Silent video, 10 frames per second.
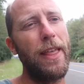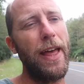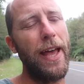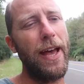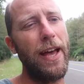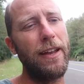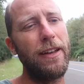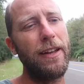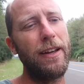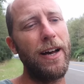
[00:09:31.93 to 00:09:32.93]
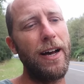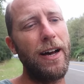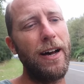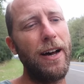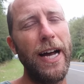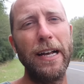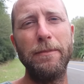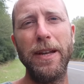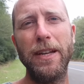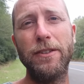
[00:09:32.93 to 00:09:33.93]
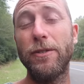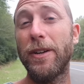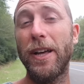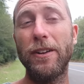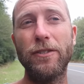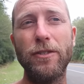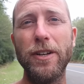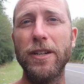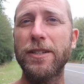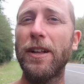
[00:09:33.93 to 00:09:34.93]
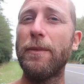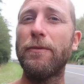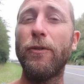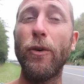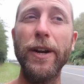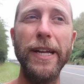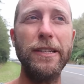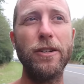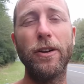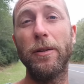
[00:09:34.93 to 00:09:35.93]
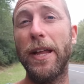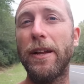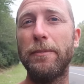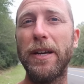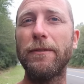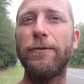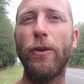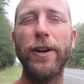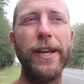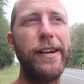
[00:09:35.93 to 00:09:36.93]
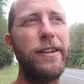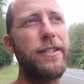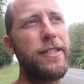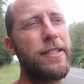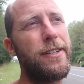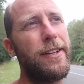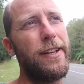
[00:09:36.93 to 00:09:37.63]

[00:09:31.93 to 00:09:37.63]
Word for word: And uh, I committed to another two years till I'm 40, so it'll end up being four years.